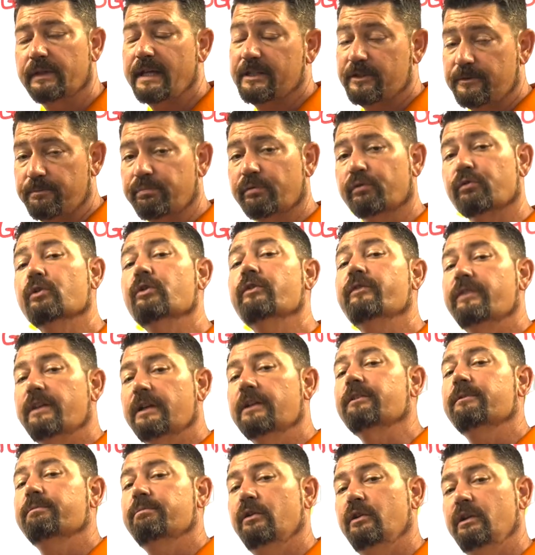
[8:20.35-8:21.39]
that's proof that
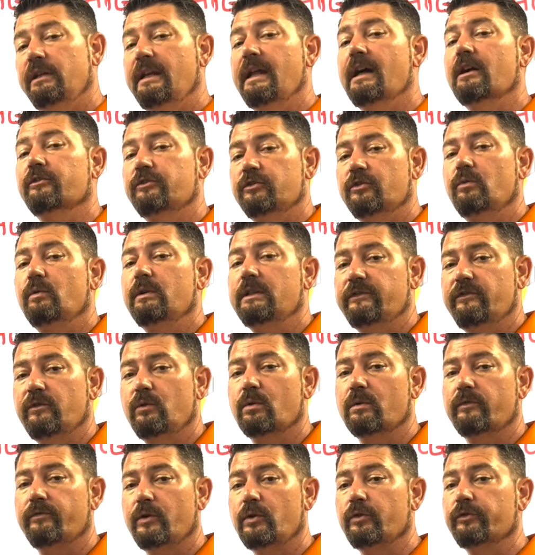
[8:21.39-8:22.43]
it's putting out
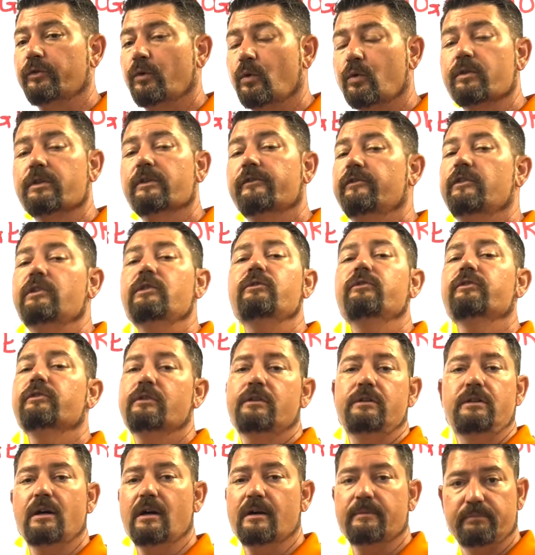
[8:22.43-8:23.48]
24 volts or the fuse
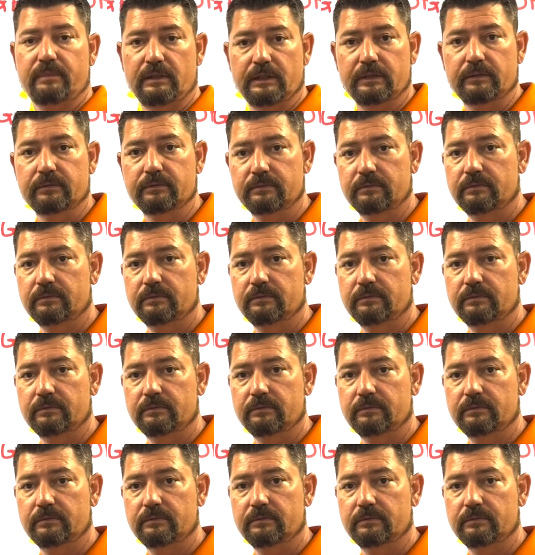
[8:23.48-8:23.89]
could not blow.